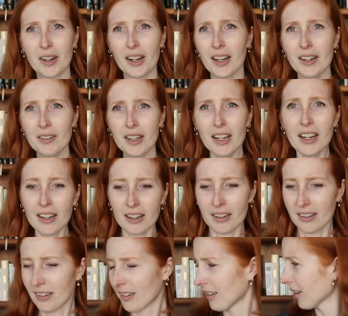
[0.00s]
I don't care.
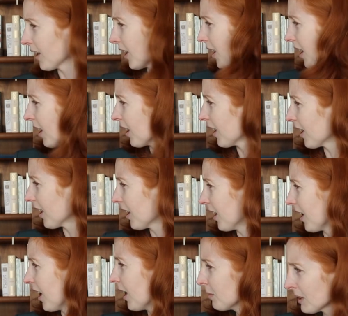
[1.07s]

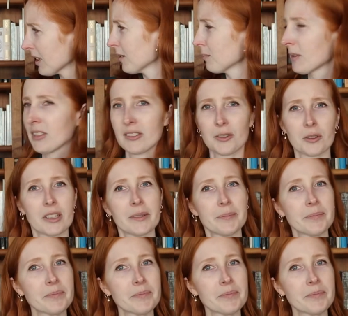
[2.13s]
I'm telling the story.